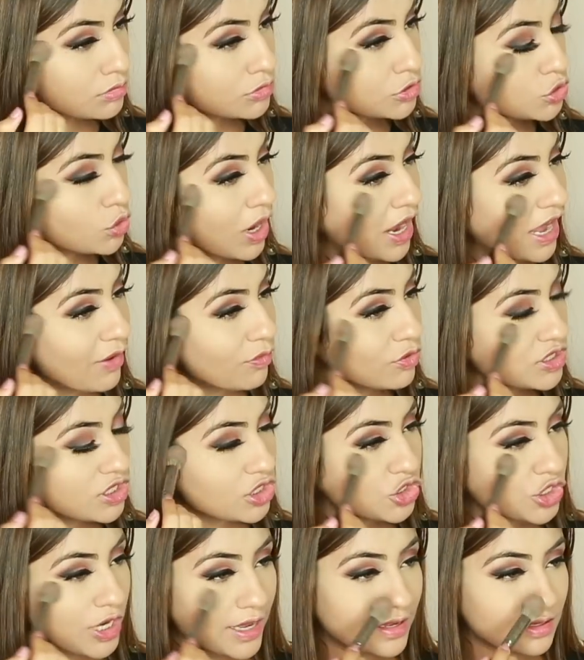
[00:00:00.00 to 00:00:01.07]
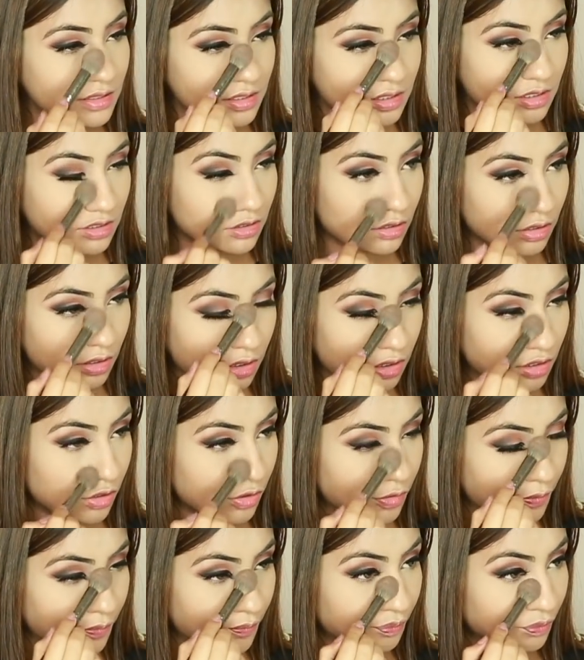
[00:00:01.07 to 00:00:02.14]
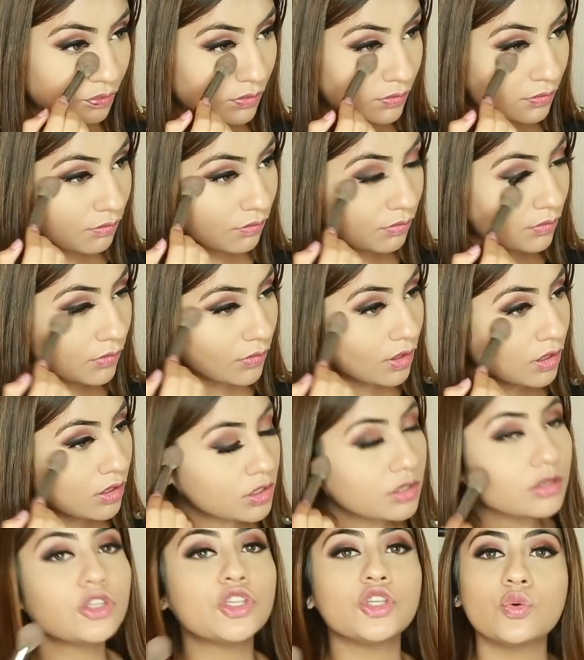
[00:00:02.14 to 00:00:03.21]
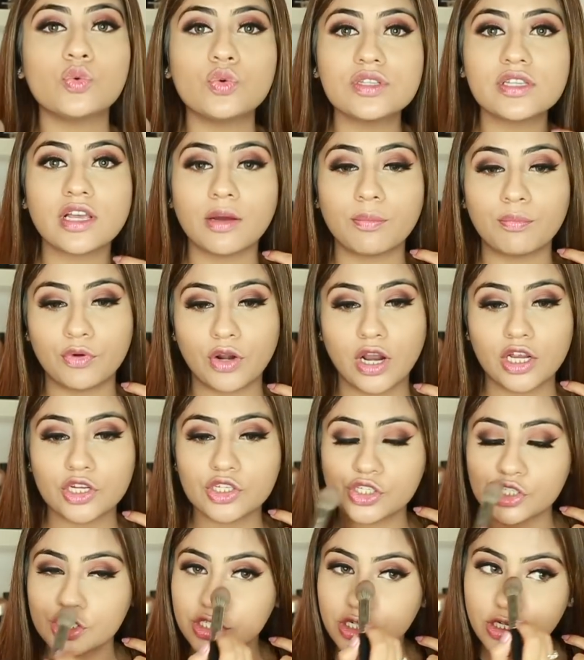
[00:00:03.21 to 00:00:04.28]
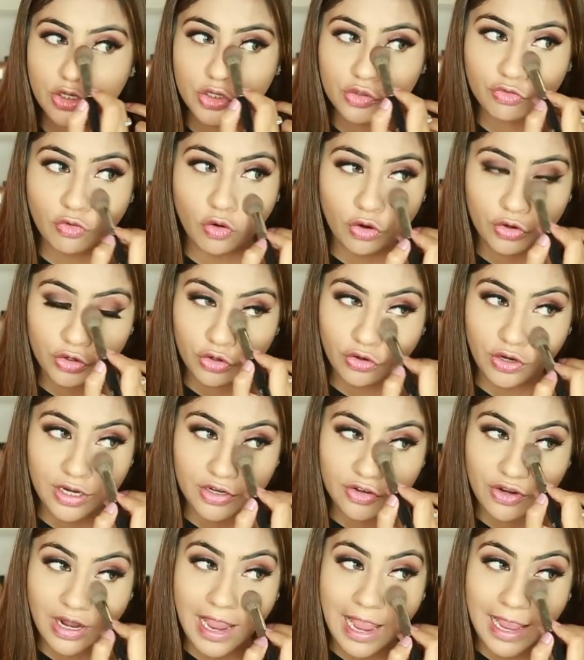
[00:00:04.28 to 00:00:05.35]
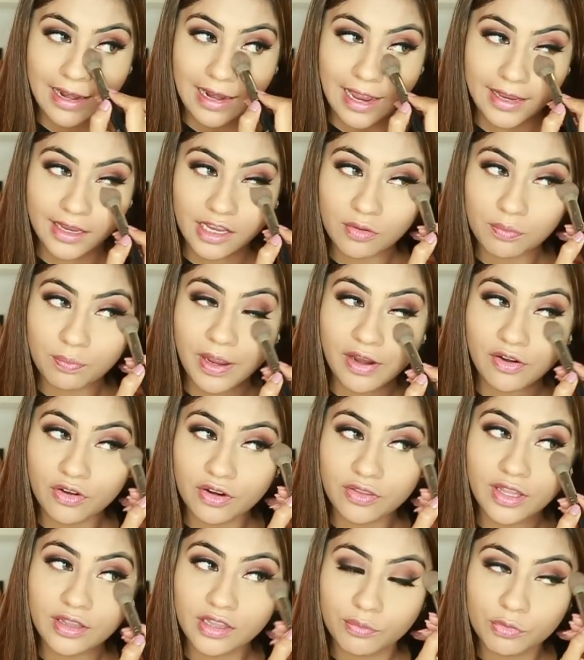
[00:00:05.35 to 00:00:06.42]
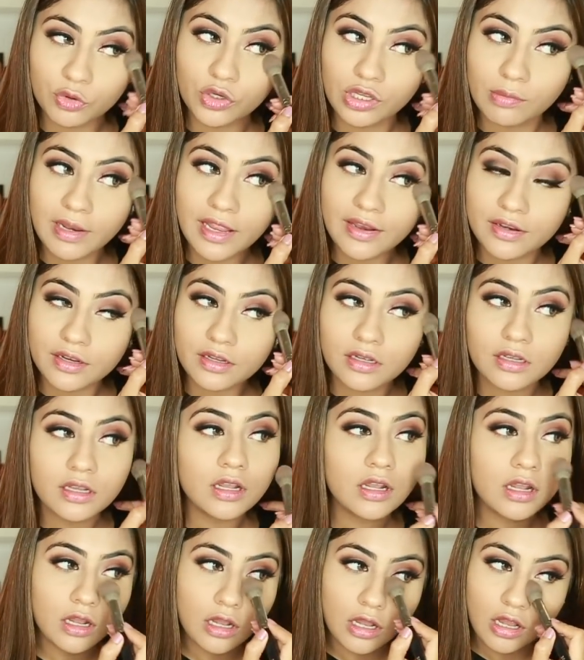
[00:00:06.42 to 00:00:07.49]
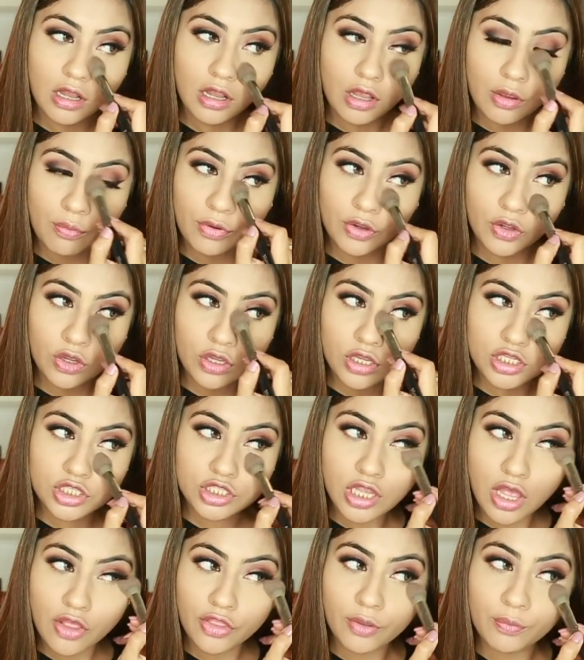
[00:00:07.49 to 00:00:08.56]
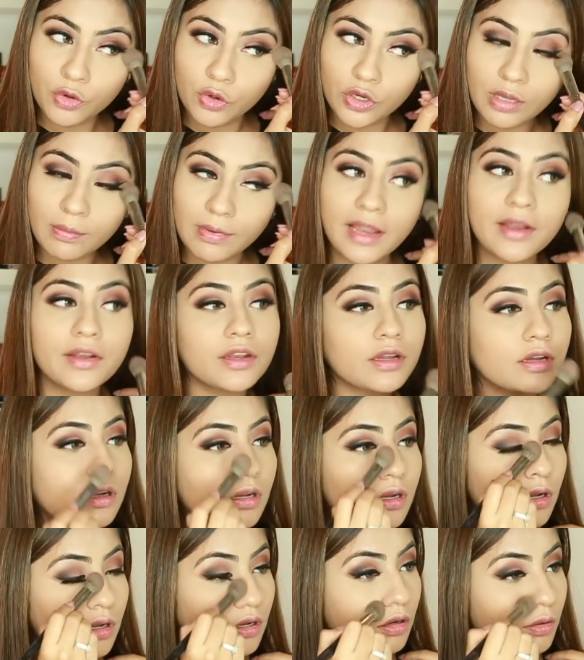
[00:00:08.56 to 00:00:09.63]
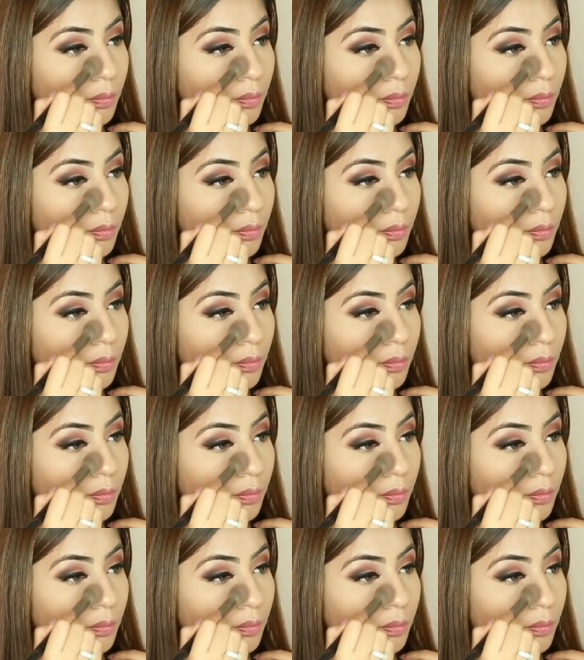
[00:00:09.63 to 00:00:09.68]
so I would suggest um, use a brush on your under eye. I like it better than the Beauty Blender because the beauty blender